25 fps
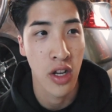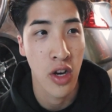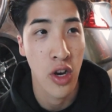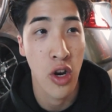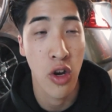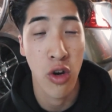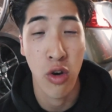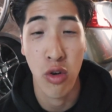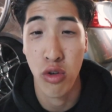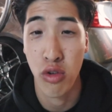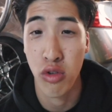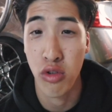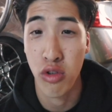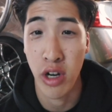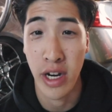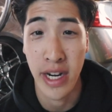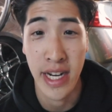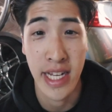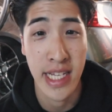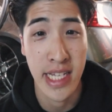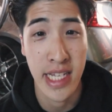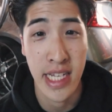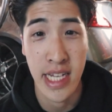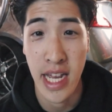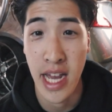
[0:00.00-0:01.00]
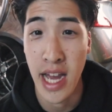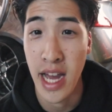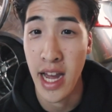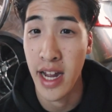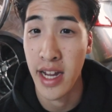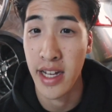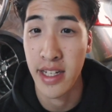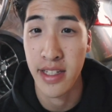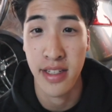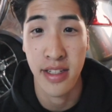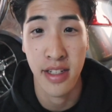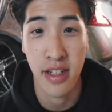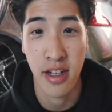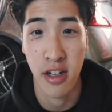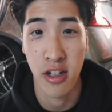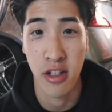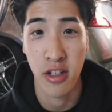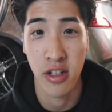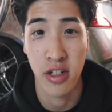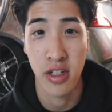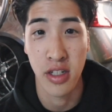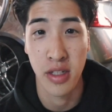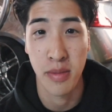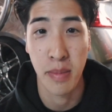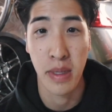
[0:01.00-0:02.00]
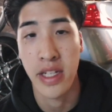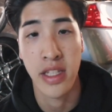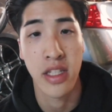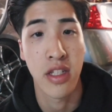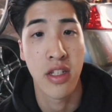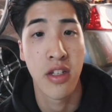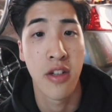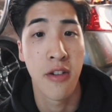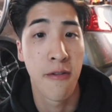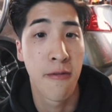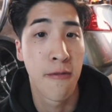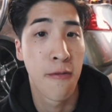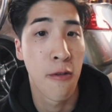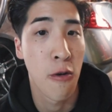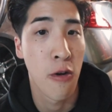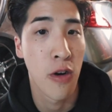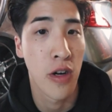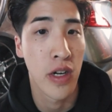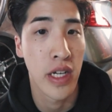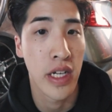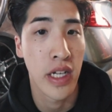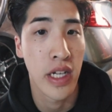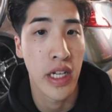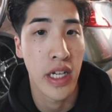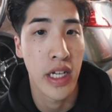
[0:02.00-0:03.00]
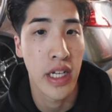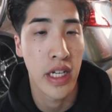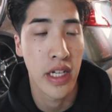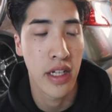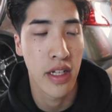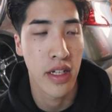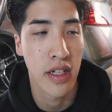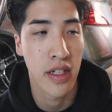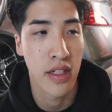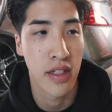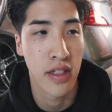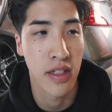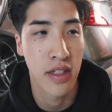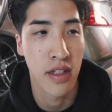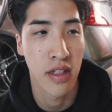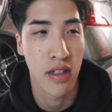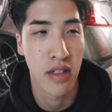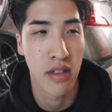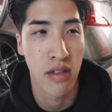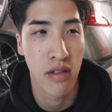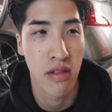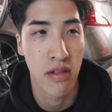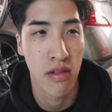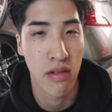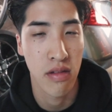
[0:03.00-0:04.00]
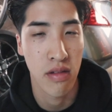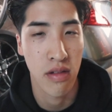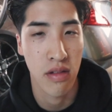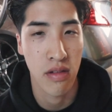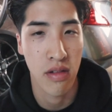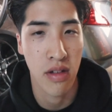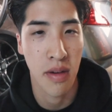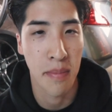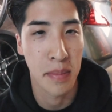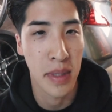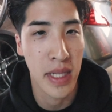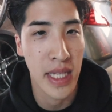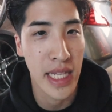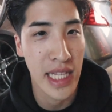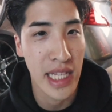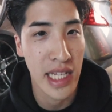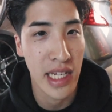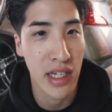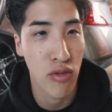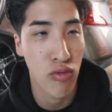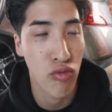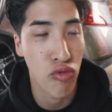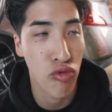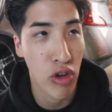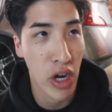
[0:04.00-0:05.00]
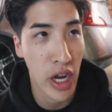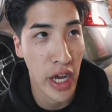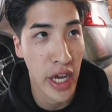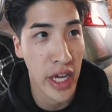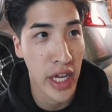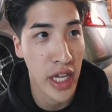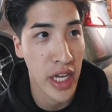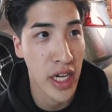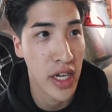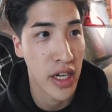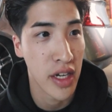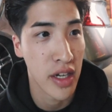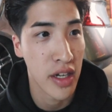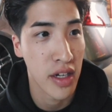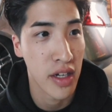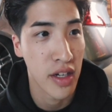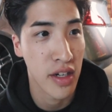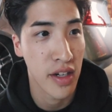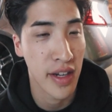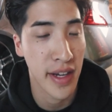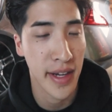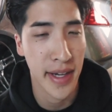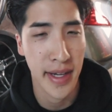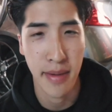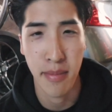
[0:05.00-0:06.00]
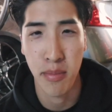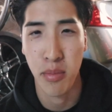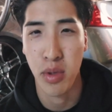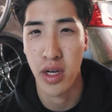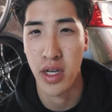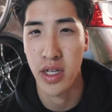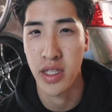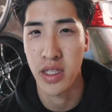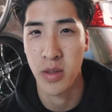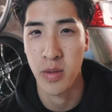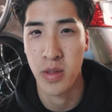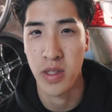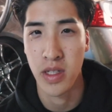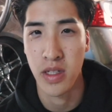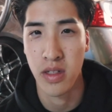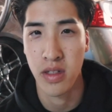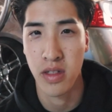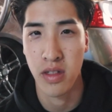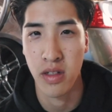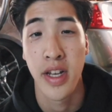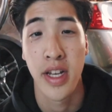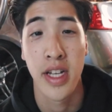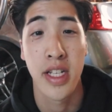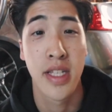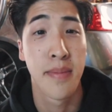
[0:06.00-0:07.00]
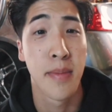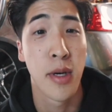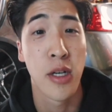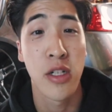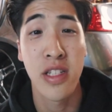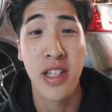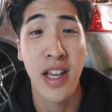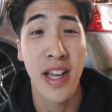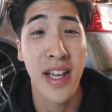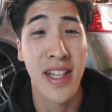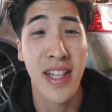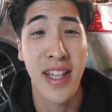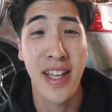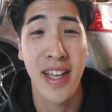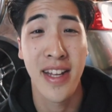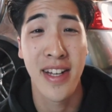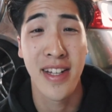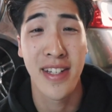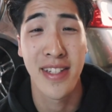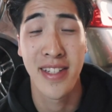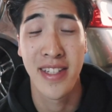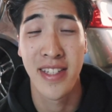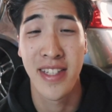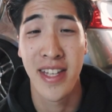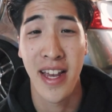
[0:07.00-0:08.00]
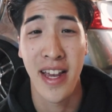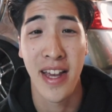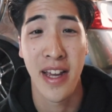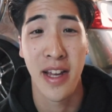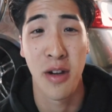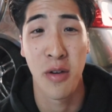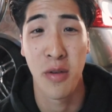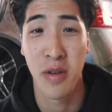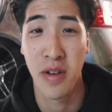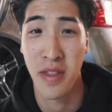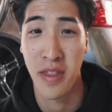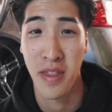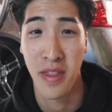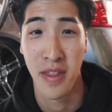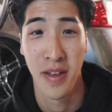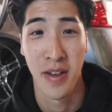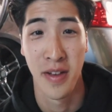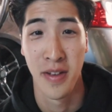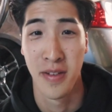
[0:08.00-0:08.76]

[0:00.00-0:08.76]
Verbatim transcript: no crazy ass colors. Like the 240, it is completely red, and bronze wheels. It's most likely gonna stay with